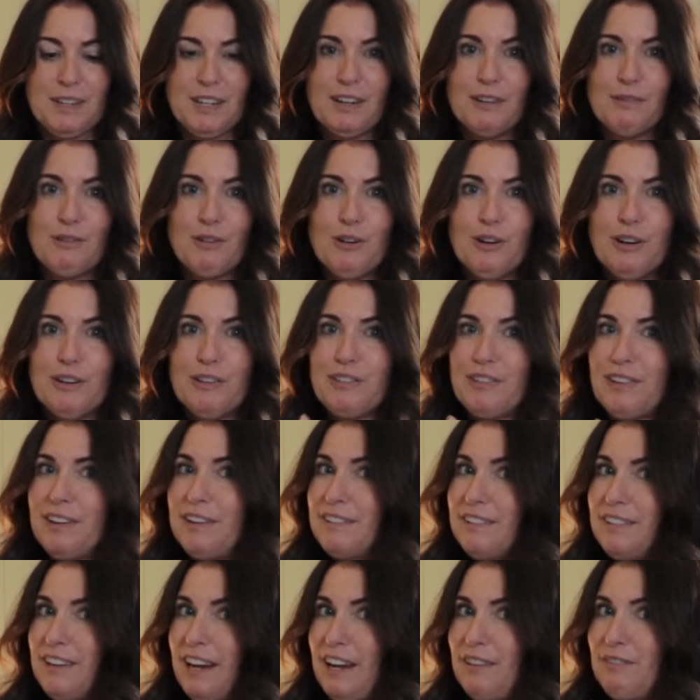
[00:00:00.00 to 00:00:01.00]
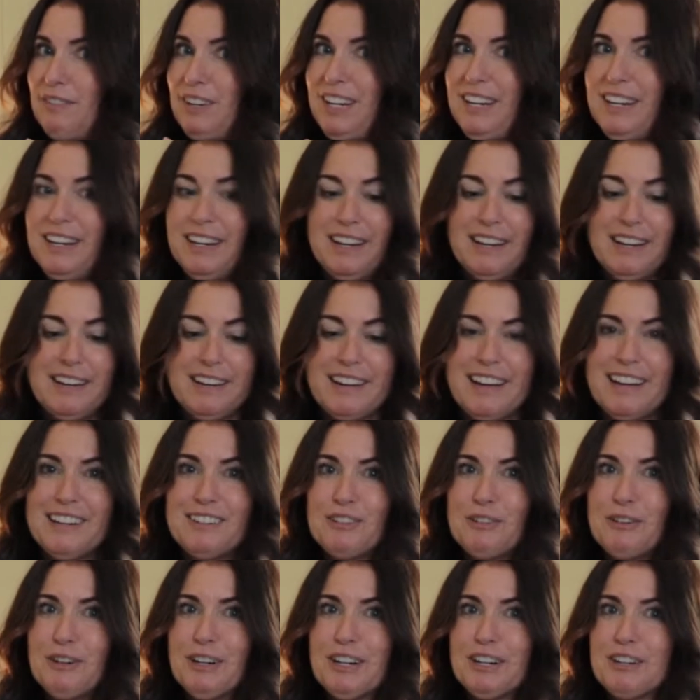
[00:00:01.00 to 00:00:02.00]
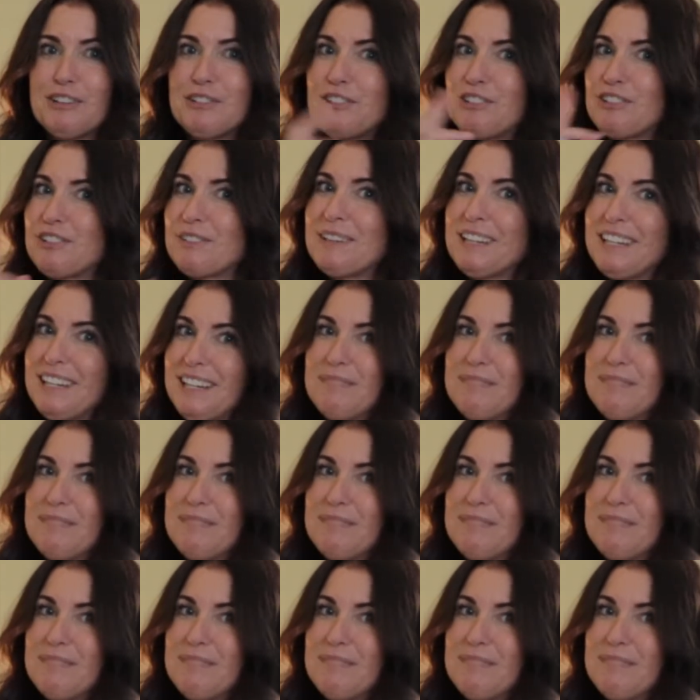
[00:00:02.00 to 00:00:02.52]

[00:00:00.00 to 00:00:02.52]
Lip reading: of course, it's navy and orange,